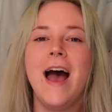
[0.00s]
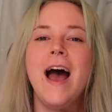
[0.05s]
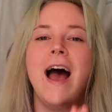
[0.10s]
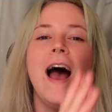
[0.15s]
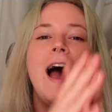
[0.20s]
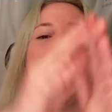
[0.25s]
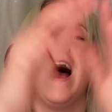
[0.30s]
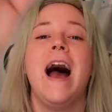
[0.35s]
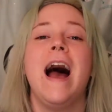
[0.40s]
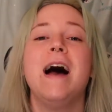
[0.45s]

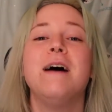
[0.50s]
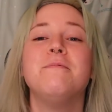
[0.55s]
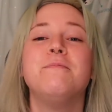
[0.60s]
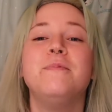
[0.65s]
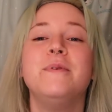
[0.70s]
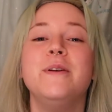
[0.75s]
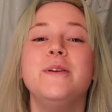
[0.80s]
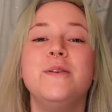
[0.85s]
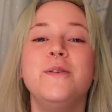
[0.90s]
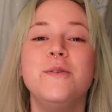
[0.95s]

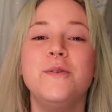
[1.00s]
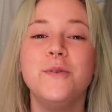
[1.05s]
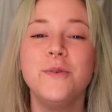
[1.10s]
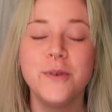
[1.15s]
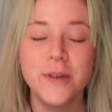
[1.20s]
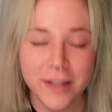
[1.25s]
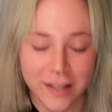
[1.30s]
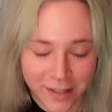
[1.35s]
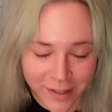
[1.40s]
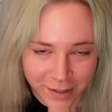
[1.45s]
Happy New
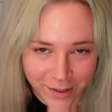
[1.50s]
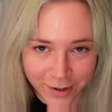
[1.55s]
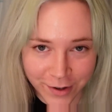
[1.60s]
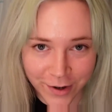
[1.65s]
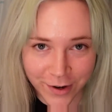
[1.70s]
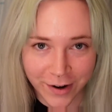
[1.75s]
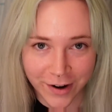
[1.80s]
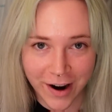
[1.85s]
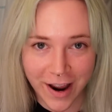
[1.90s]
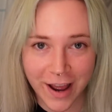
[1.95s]
Year